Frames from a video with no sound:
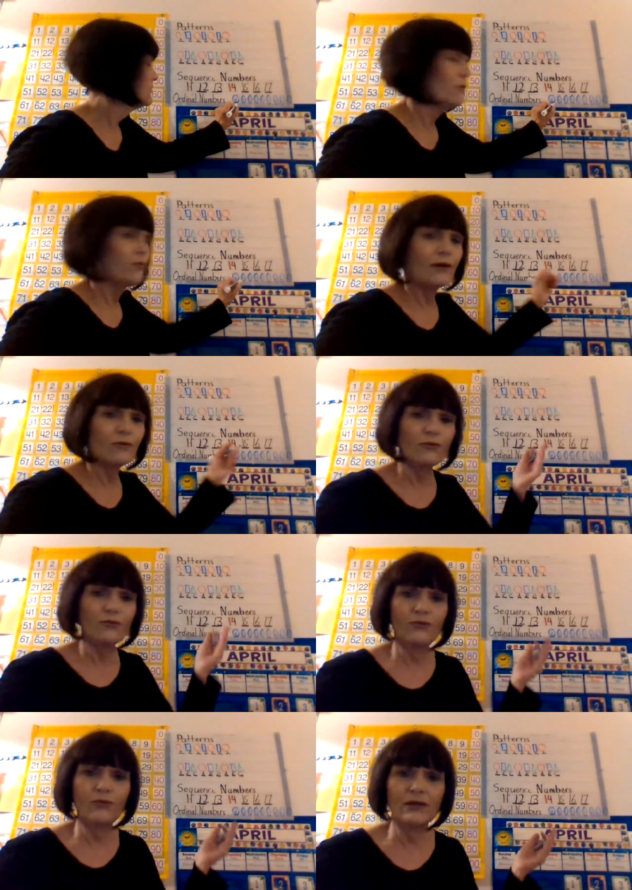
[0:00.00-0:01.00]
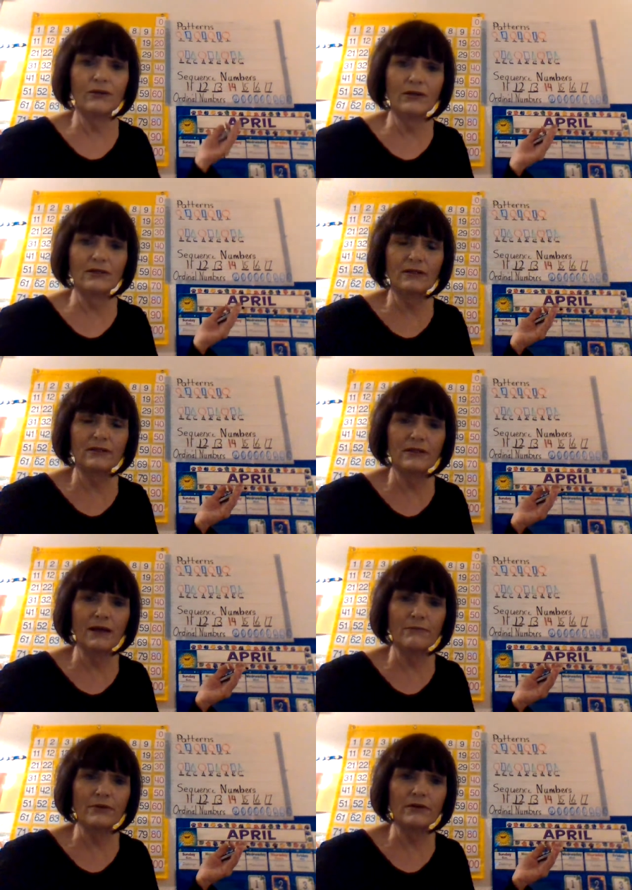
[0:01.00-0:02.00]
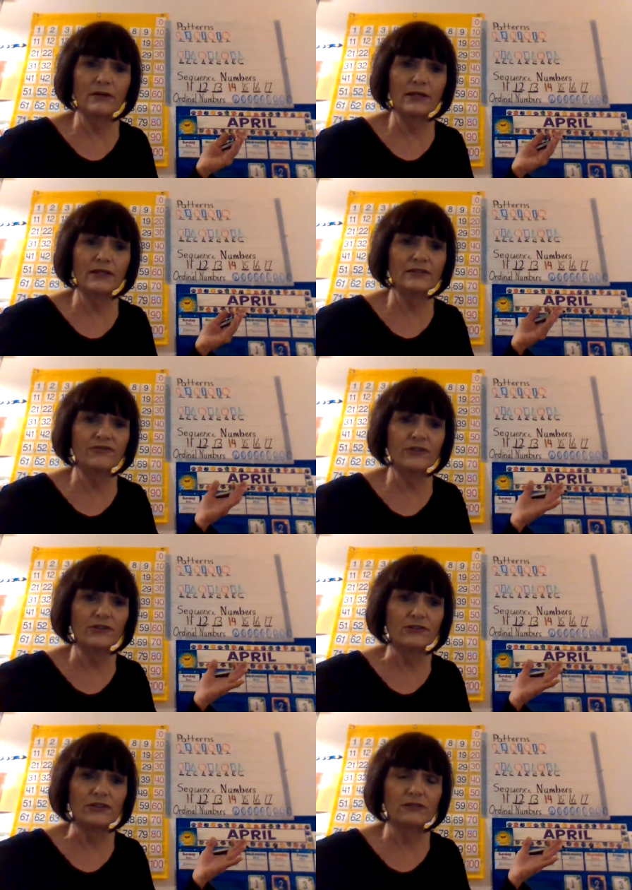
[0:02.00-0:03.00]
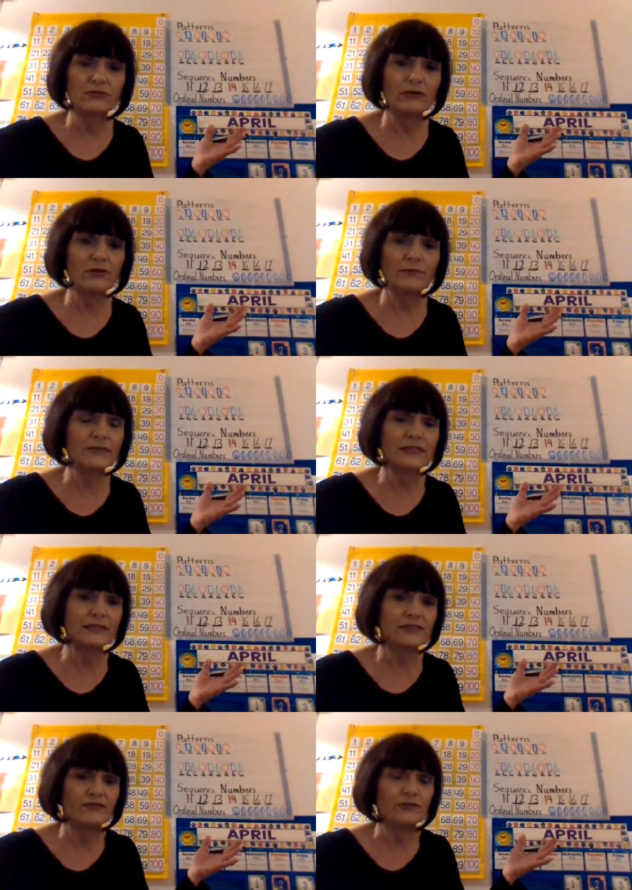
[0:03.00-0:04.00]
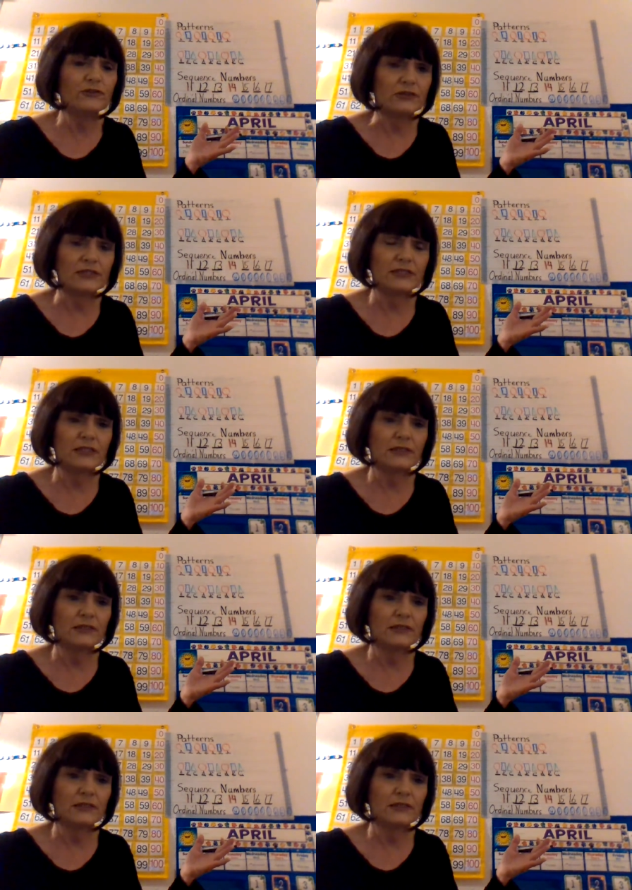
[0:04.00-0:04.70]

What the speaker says: Well, what number is first? What represents first?